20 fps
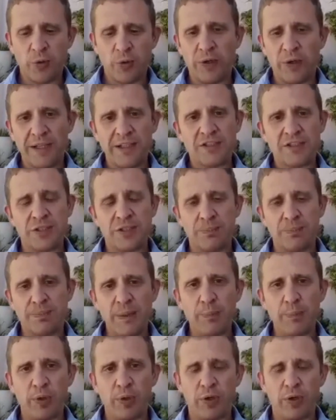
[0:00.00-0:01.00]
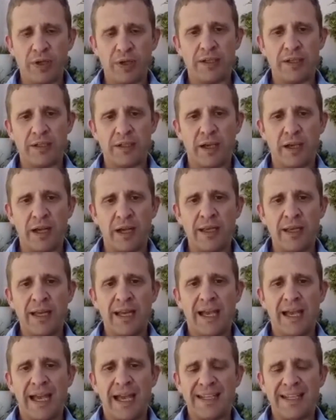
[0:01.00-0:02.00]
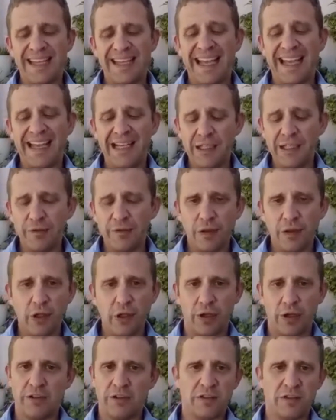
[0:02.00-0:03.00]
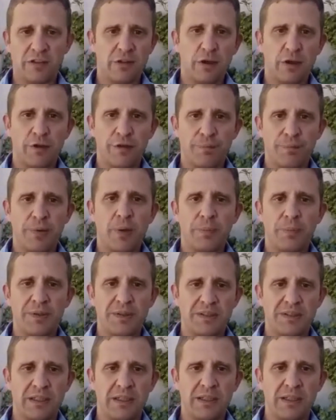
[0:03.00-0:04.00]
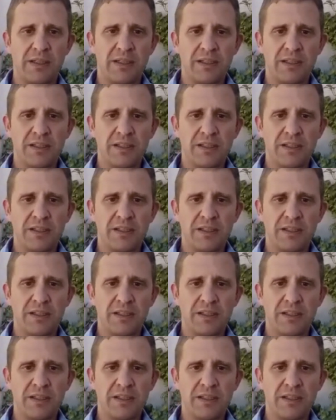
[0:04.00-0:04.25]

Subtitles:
or innocent people are going to die, and a hell of a lot of property